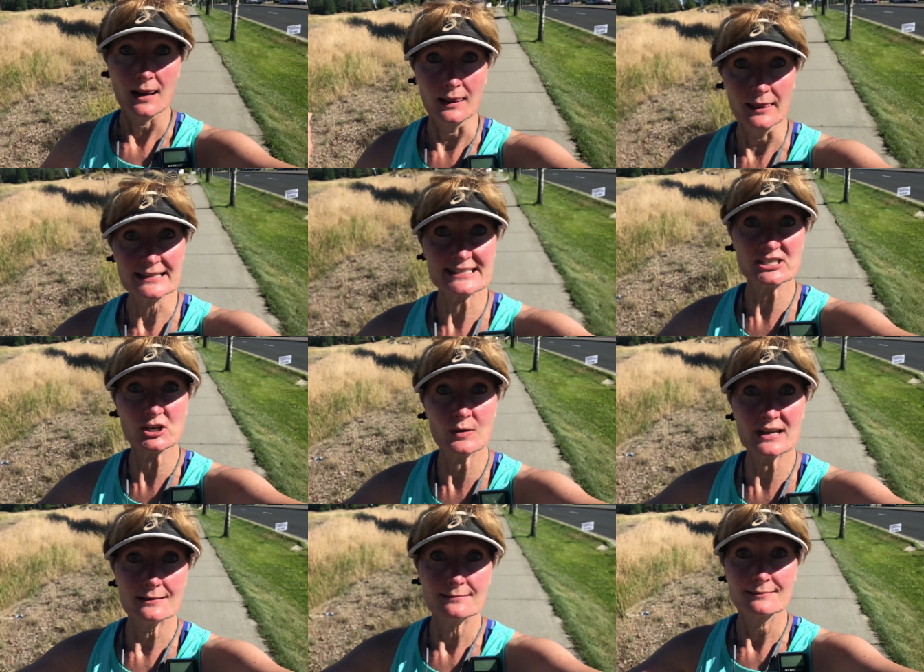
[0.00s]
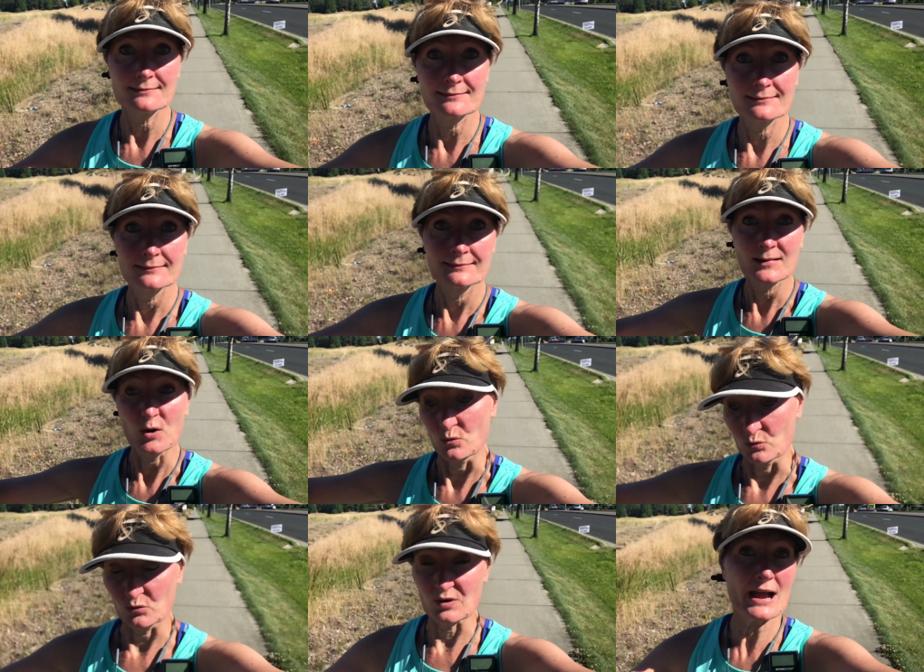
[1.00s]
Let's do it.
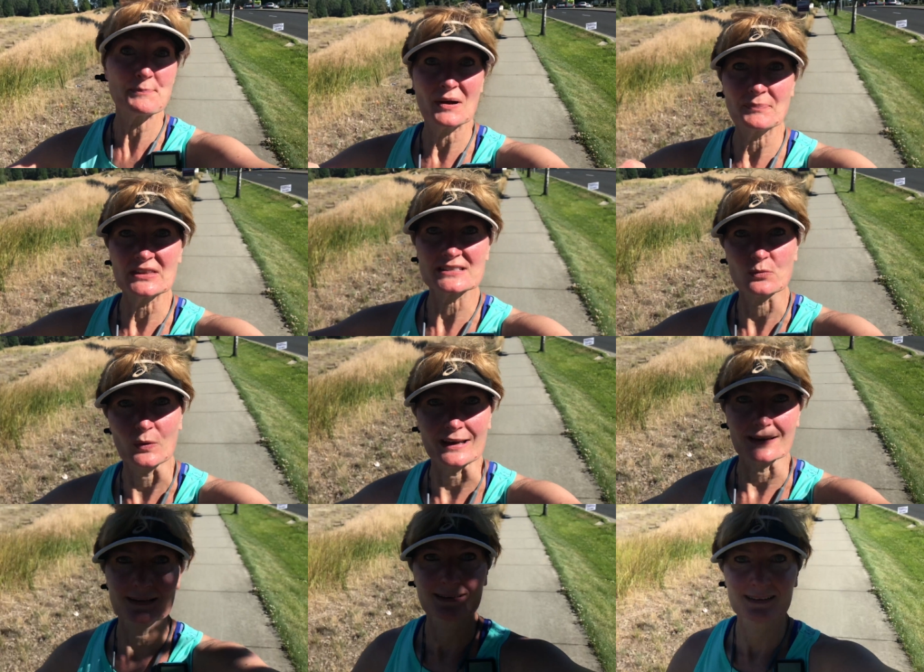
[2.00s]
Wrap up this week.